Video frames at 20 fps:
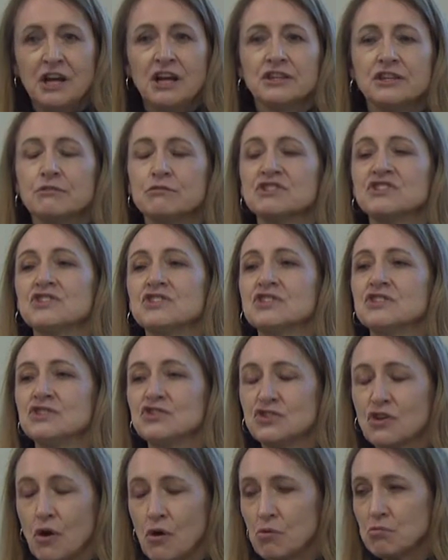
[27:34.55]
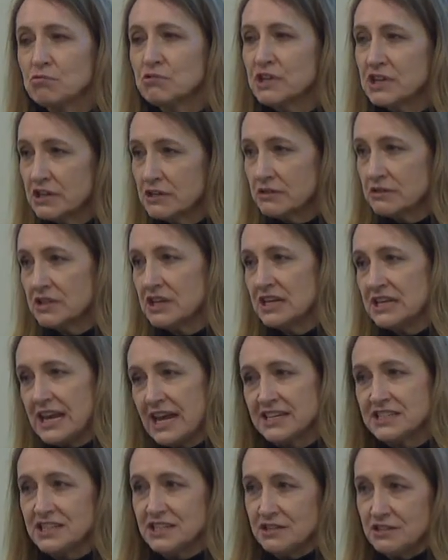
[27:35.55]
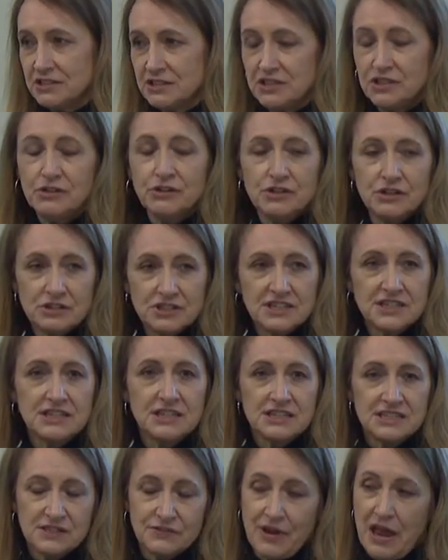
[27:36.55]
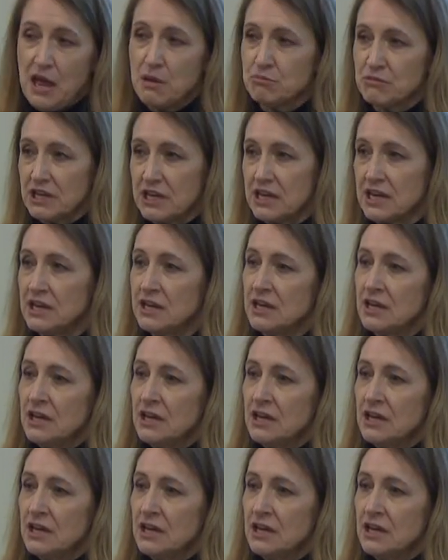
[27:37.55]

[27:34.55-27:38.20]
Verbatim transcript: There was just so little connecting her to this family.